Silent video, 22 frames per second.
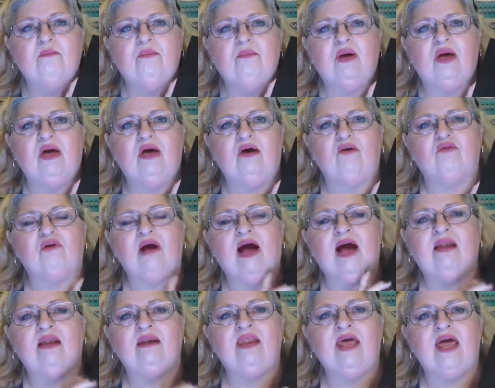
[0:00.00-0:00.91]
But
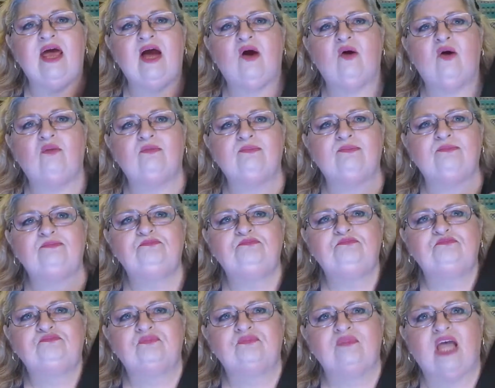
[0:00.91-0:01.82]
right now,
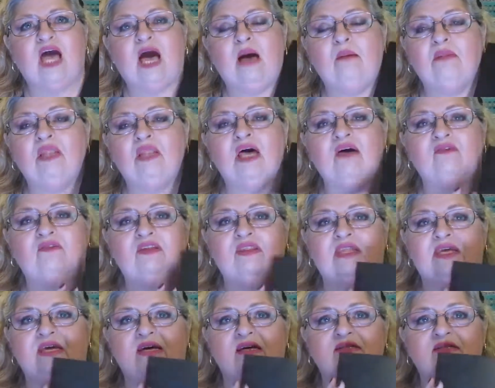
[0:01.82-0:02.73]
I'm
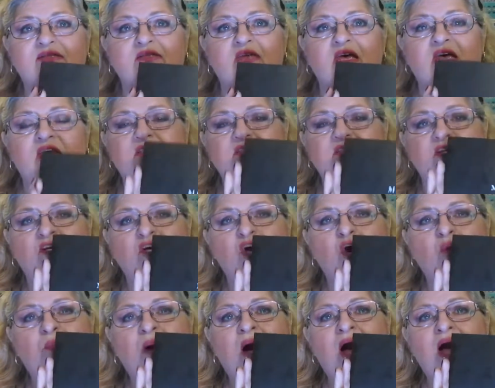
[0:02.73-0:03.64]
loving this. So
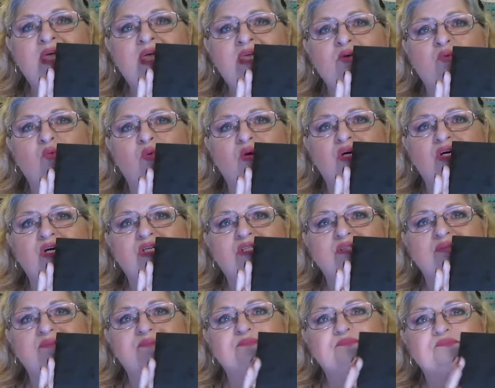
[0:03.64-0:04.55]
go buy you one.